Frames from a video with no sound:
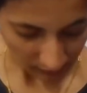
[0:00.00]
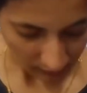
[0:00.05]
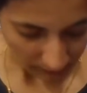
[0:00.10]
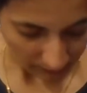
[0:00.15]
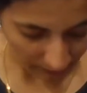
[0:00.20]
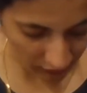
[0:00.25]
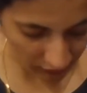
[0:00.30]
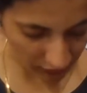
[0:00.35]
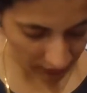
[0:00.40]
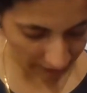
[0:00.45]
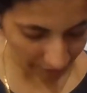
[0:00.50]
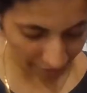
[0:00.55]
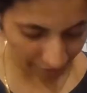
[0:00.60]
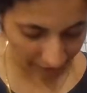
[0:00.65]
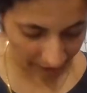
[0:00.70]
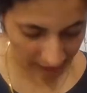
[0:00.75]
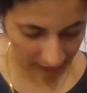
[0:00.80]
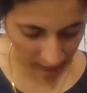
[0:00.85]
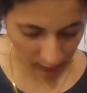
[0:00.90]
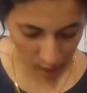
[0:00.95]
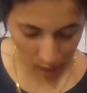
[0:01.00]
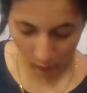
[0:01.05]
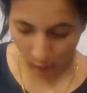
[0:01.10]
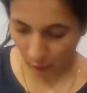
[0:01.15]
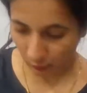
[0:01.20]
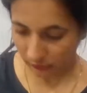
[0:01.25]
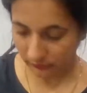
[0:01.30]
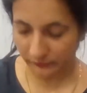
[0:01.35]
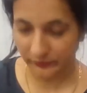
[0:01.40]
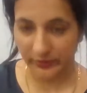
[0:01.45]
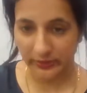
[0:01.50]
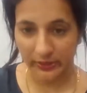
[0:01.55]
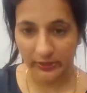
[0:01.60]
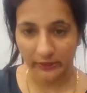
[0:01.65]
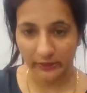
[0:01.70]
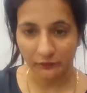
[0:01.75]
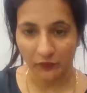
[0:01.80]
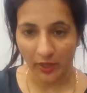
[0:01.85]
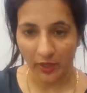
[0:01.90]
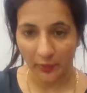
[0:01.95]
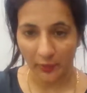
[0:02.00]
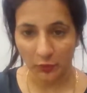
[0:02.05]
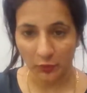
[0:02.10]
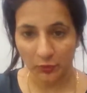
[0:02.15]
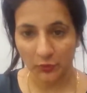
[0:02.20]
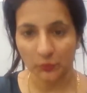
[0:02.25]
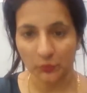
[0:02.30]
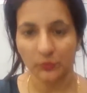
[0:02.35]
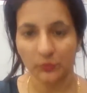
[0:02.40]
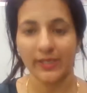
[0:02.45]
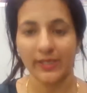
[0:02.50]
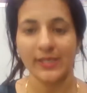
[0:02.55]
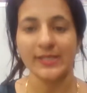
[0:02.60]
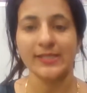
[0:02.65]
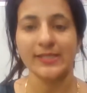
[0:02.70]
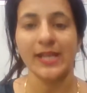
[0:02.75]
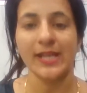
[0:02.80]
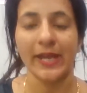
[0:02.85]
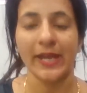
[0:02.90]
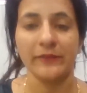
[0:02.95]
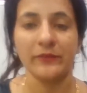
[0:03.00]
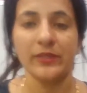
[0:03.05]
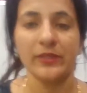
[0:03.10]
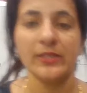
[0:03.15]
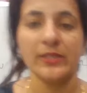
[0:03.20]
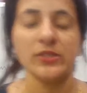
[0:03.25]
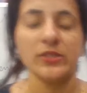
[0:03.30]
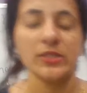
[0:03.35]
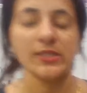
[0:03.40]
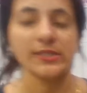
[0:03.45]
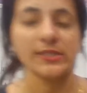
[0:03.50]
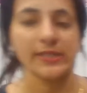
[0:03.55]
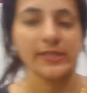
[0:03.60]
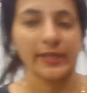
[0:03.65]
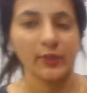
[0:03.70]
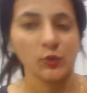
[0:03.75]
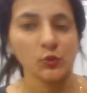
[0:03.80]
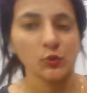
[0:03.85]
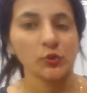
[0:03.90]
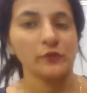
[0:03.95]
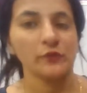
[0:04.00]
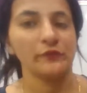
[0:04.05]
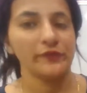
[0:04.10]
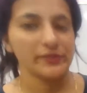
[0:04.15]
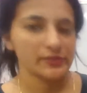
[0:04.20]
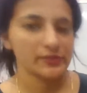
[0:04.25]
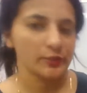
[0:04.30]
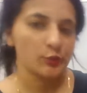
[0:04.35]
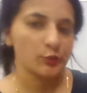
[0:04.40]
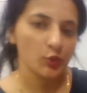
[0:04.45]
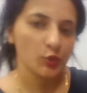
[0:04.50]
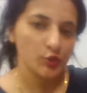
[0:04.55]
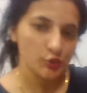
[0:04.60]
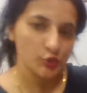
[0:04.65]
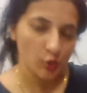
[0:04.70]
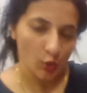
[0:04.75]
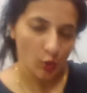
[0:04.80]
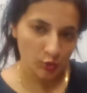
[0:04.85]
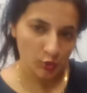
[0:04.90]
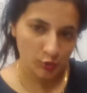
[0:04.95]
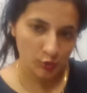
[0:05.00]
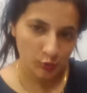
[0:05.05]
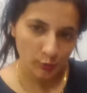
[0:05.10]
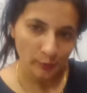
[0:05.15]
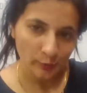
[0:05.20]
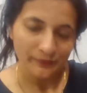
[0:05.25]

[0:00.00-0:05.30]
But very soon, within 1 or 2 days, I will just send you revision notes also,